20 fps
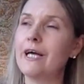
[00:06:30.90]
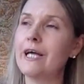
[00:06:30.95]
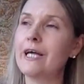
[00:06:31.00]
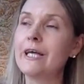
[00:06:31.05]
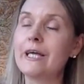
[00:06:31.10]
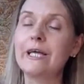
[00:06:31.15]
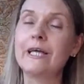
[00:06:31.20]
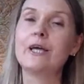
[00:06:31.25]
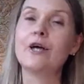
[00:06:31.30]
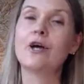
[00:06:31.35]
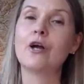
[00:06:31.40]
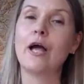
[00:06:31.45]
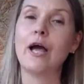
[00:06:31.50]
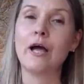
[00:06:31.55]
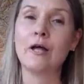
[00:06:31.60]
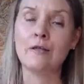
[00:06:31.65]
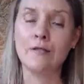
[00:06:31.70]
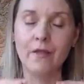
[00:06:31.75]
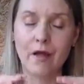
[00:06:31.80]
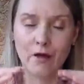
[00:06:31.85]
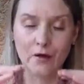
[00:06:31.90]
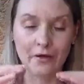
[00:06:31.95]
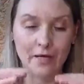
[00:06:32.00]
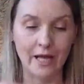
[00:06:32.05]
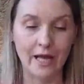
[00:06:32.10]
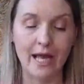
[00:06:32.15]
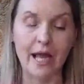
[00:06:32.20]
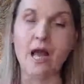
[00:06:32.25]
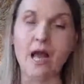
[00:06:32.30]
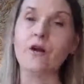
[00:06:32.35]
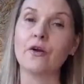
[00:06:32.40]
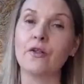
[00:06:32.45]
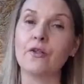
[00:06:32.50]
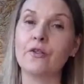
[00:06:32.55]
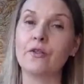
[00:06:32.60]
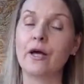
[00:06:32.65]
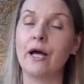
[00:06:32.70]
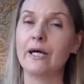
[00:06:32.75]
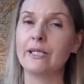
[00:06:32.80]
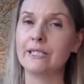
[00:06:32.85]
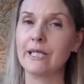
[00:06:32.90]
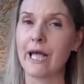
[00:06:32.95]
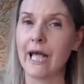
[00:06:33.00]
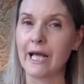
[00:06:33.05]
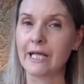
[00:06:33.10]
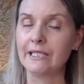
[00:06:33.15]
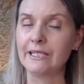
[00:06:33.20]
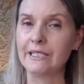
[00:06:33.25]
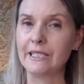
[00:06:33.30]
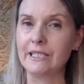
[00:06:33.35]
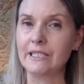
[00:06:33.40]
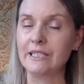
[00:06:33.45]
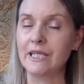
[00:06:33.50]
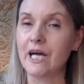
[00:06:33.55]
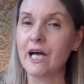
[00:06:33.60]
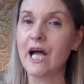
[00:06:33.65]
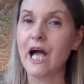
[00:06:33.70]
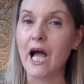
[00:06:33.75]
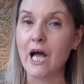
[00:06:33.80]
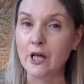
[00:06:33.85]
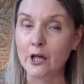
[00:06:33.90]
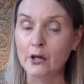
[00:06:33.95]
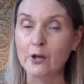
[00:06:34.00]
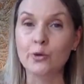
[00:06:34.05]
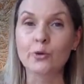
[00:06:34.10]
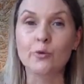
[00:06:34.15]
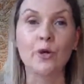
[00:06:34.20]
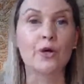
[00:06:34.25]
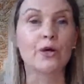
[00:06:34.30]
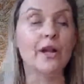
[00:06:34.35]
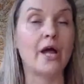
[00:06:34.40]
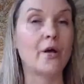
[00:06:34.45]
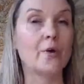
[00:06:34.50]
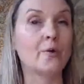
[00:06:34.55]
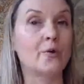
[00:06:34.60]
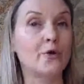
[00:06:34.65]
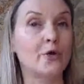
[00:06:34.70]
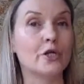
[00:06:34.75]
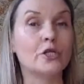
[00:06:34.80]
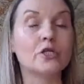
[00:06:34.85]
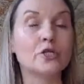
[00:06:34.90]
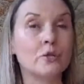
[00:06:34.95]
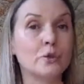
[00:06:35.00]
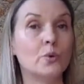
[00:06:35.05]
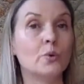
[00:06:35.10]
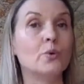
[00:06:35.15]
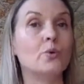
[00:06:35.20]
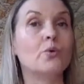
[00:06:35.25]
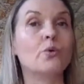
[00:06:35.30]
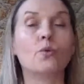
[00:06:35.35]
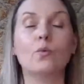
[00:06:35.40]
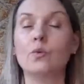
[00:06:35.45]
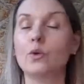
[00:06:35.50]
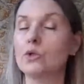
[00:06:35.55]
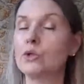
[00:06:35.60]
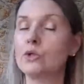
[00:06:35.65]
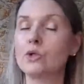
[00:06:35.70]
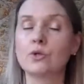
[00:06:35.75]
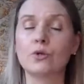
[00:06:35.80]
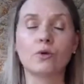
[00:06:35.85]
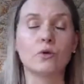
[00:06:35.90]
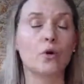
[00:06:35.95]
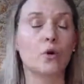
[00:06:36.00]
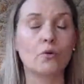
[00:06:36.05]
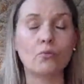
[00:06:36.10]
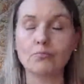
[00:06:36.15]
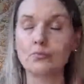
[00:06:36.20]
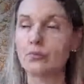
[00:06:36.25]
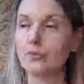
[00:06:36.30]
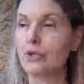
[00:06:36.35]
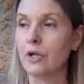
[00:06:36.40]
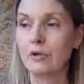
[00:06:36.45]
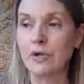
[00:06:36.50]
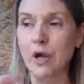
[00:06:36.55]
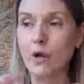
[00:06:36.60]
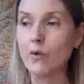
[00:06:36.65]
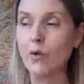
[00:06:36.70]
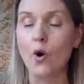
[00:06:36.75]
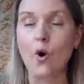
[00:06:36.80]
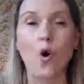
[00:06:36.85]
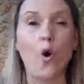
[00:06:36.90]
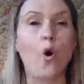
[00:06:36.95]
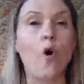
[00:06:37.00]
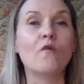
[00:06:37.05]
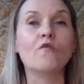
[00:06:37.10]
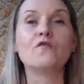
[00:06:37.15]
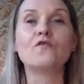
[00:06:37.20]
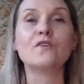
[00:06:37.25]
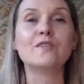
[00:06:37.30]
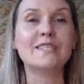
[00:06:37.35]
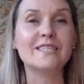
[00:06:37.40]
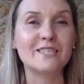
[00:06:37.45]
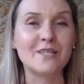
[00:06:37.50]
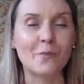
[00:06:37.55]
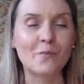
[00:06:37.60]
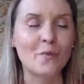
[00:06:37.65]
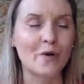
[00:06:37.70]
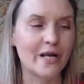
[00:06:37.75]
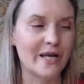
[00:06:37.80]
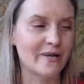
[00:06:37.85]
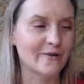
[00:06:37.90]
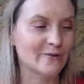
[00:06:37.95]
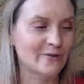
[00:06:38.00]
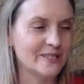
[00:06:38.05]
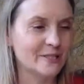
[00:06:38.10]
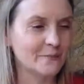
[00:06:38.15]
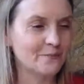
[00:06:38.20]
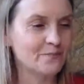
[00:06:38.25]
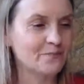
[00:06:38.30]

here on earth had ended and you were now, your soul was now off somewhere else.